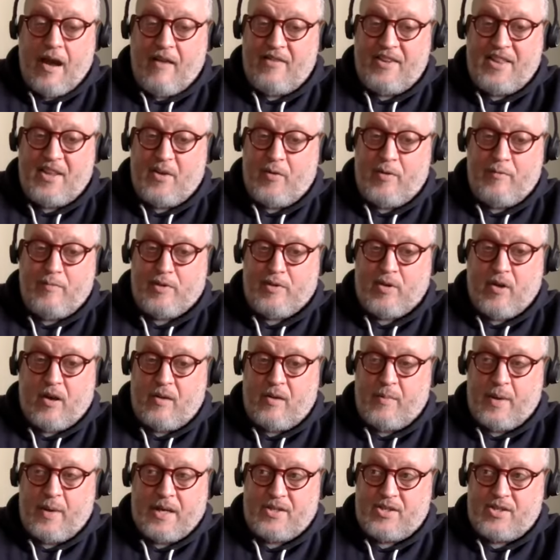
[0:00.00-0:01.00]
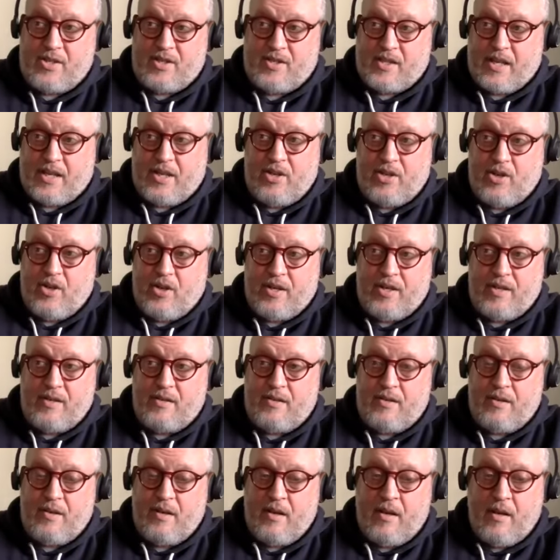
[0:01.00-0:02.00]
everything we've been talking about is just like good
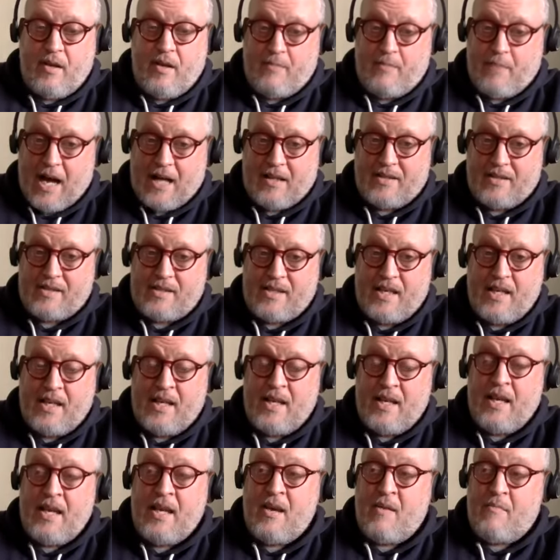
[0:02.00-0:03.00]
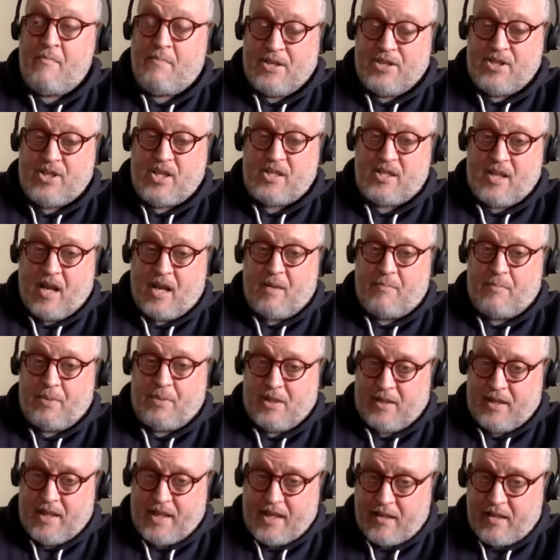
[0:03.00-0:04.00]
policy, but just on a
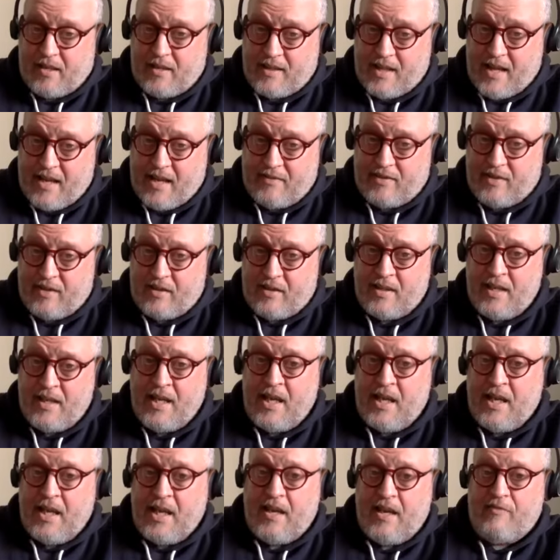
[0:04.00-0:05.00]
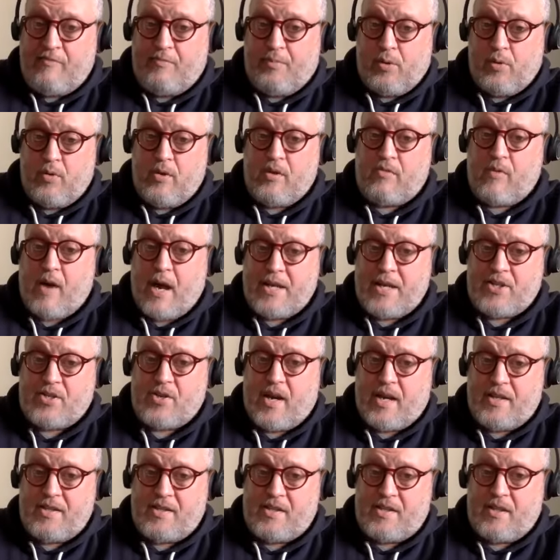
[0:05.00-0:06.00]
political level, if Blue and White
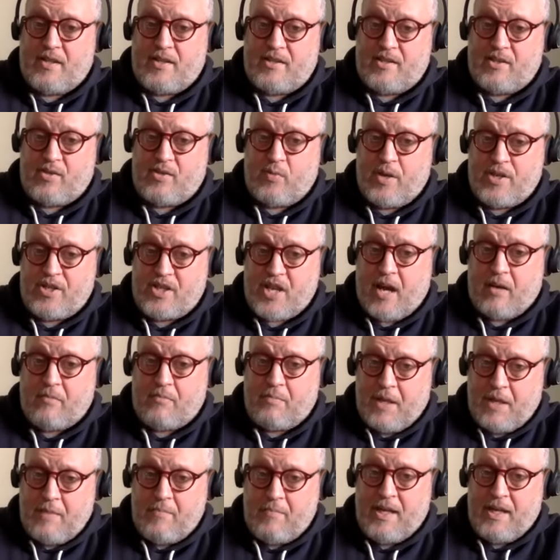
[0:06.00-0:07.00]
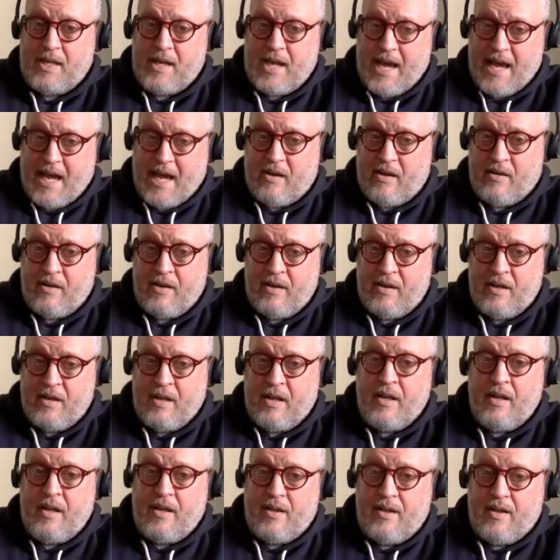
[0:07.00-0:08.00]
tries to switch out BB now,
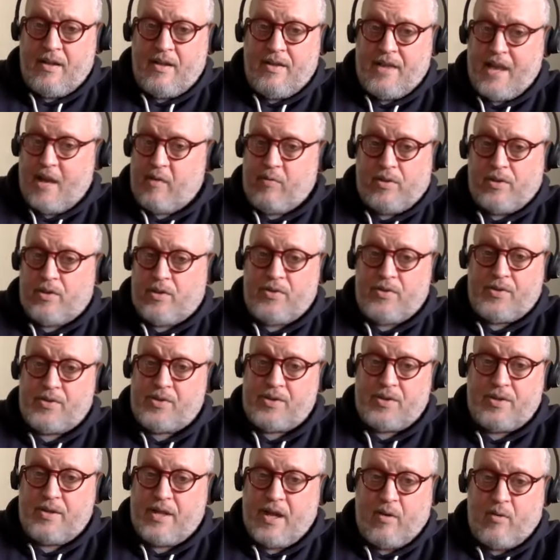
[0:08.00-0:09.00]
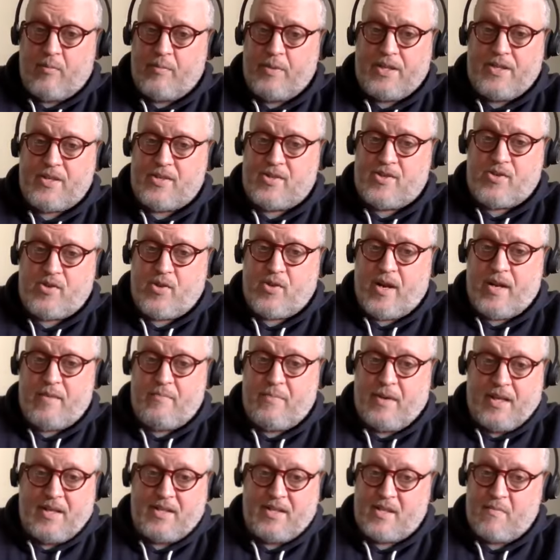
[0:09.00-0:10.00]
they will lose. They will be
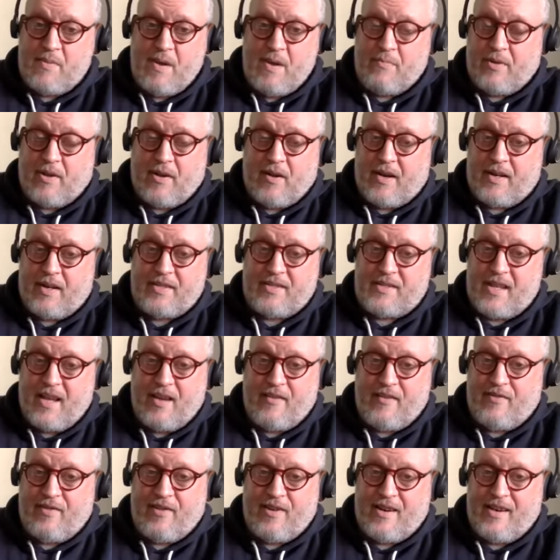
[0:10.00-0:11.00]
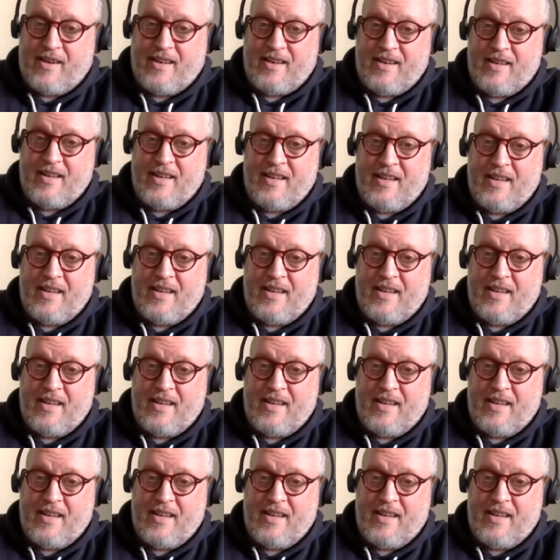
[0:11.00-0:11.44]
destroyed because the people aren't going to stand for it.